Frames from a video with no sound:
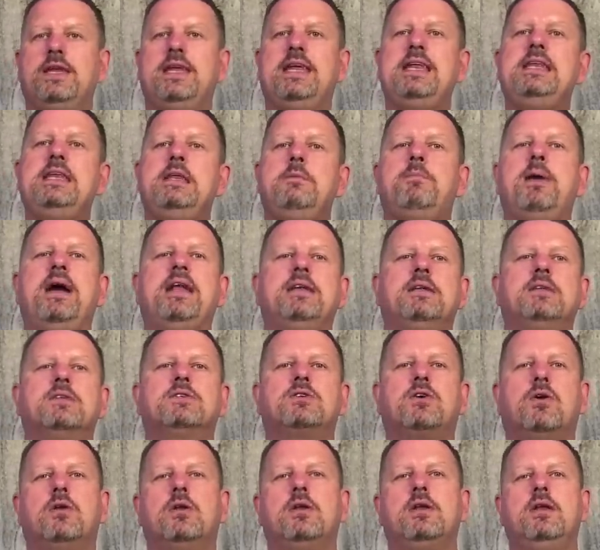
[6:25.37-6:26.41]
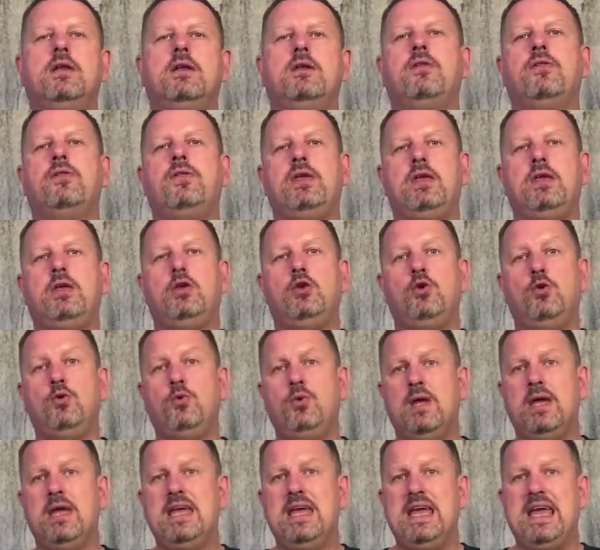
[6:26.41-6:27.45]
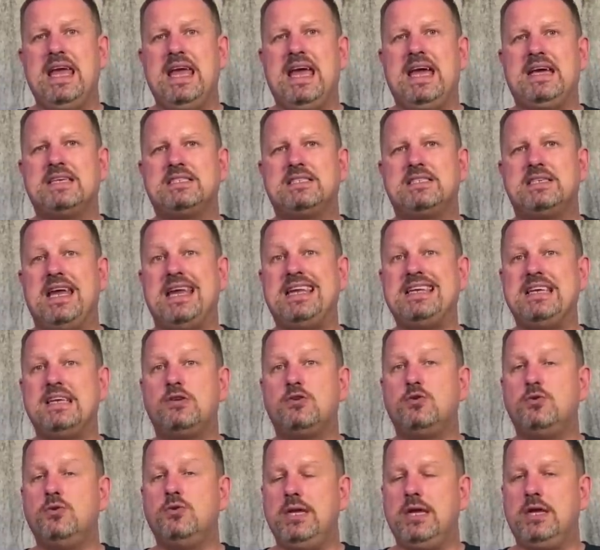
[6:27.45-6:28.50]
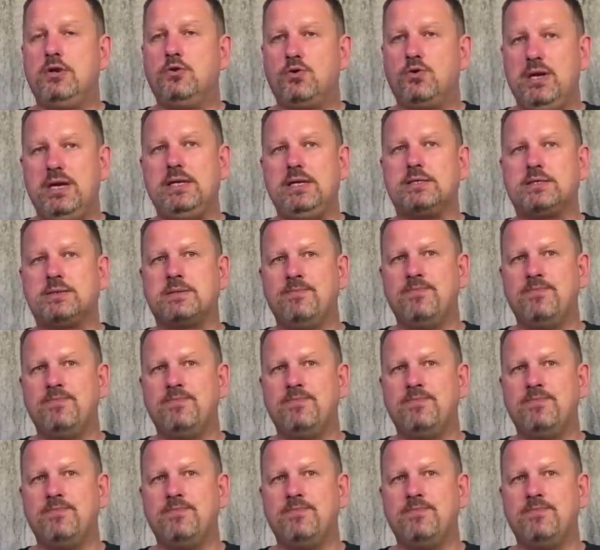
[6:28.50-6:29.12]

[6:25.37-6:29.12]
independent Scotland into the EU has tended to decrease.